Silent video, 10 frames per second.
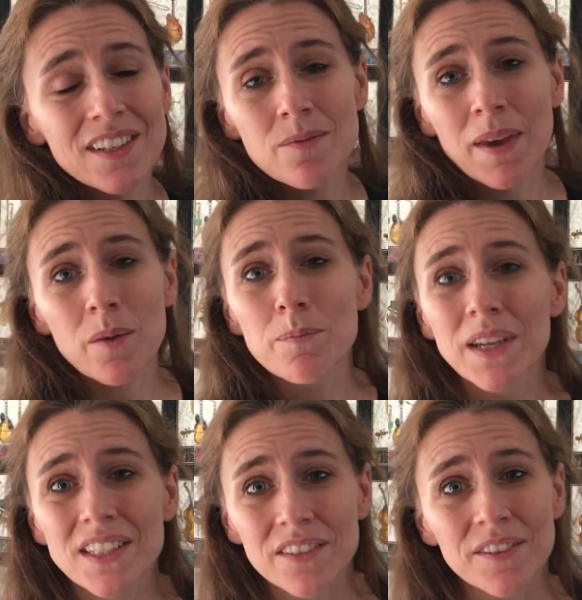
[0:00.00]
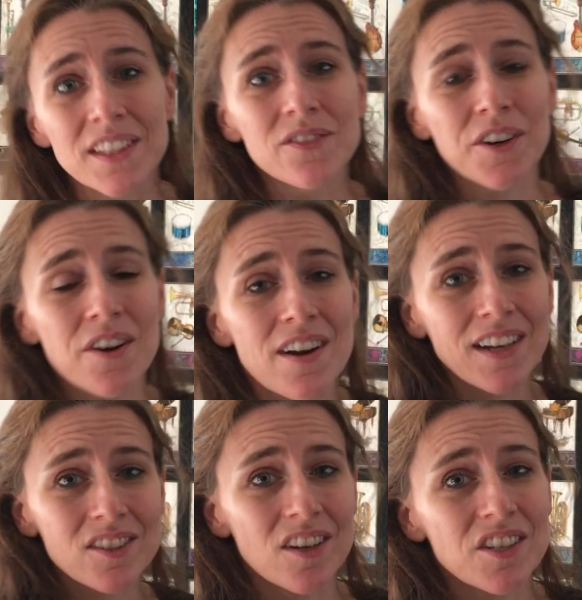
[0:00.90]
it'll make a big difference for your
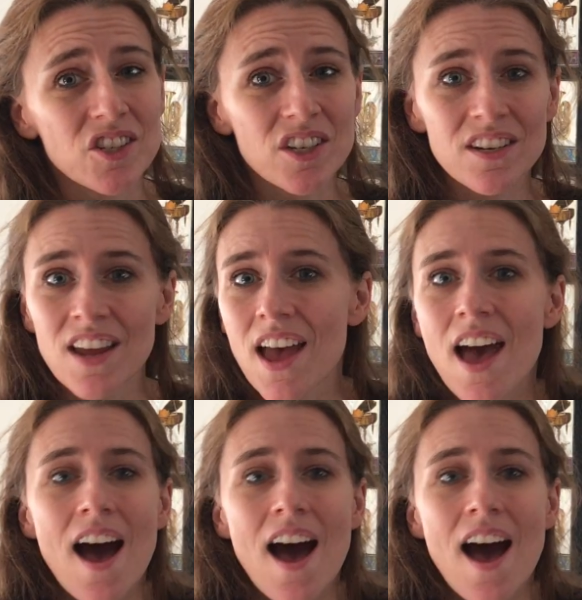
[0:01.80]
next audition.